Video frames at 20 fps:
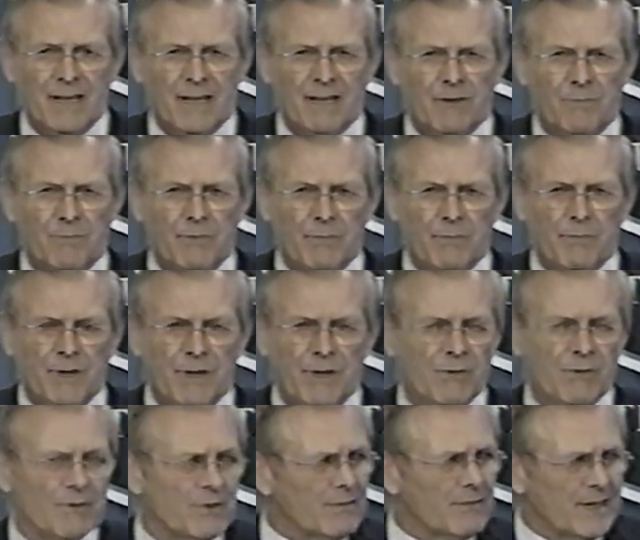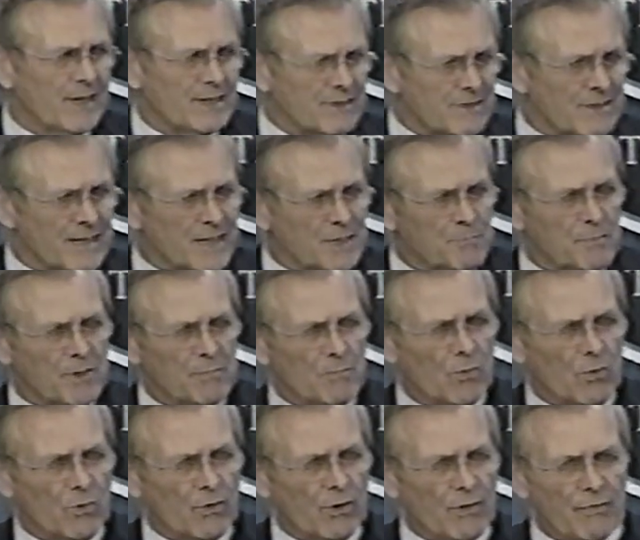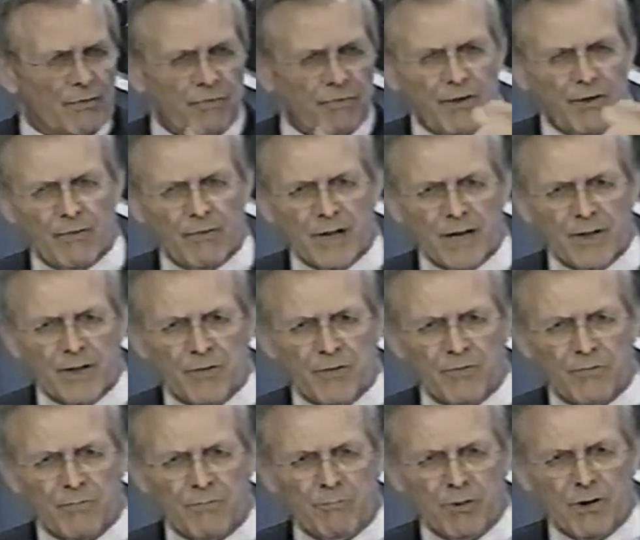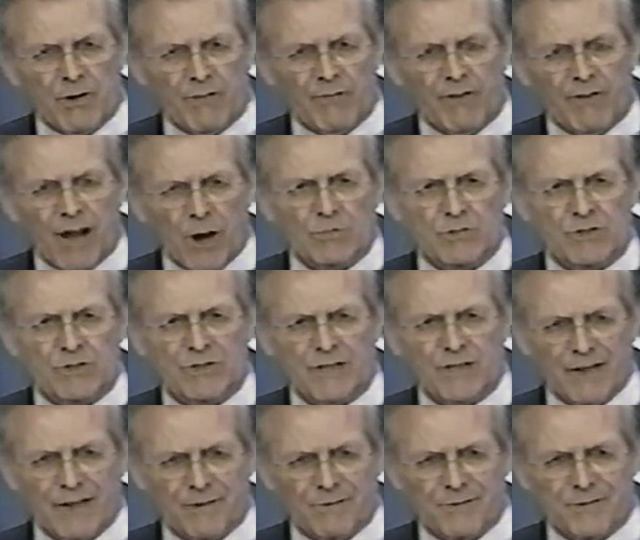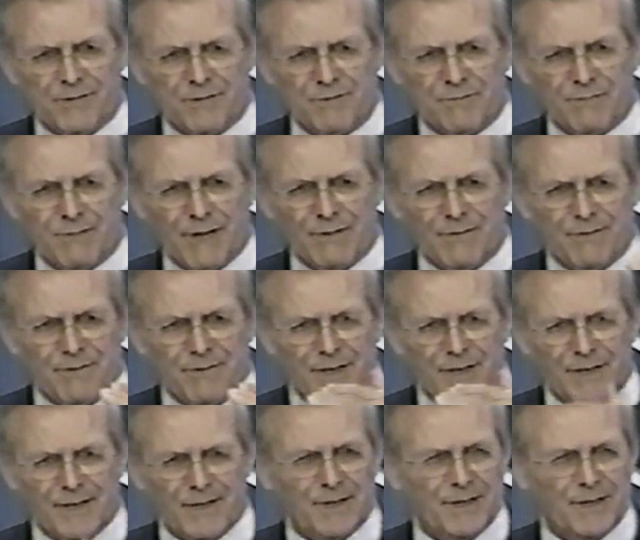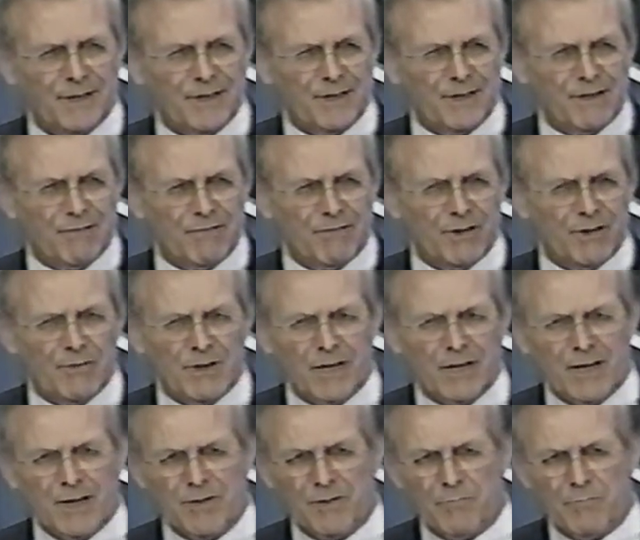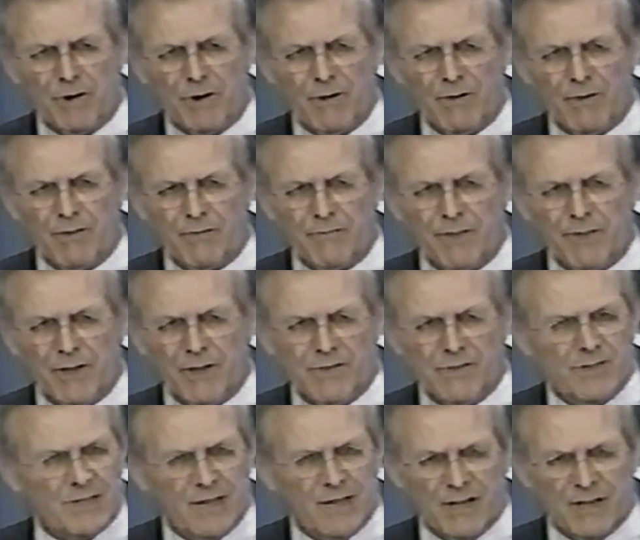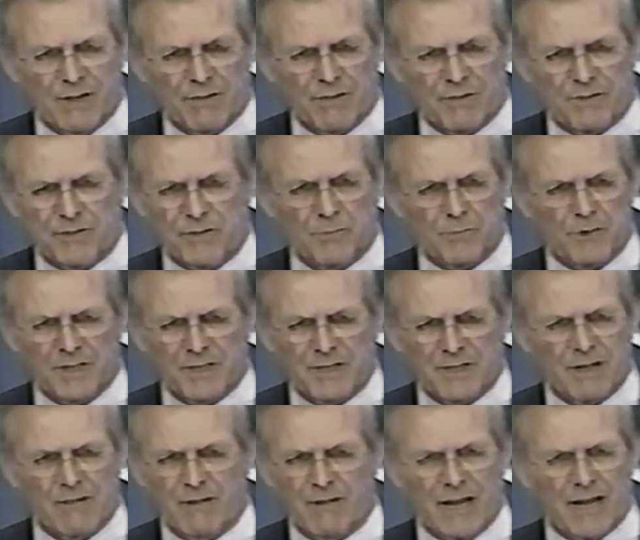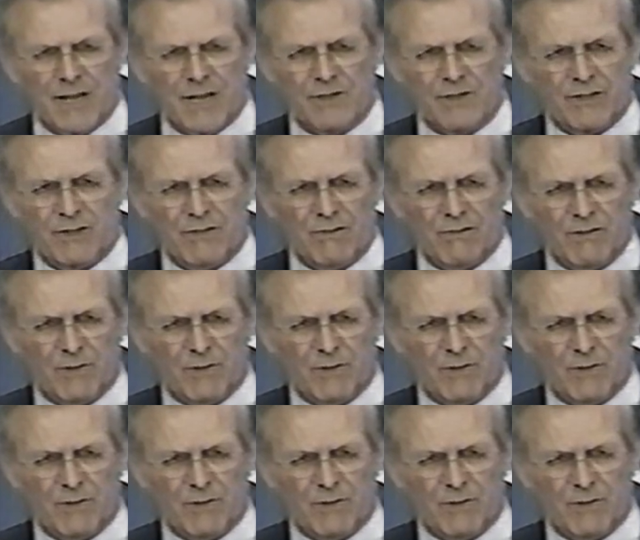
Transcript: We don't. That's been more a theory on the part of outsiders rather than a theory on the part of insiders through interrogation or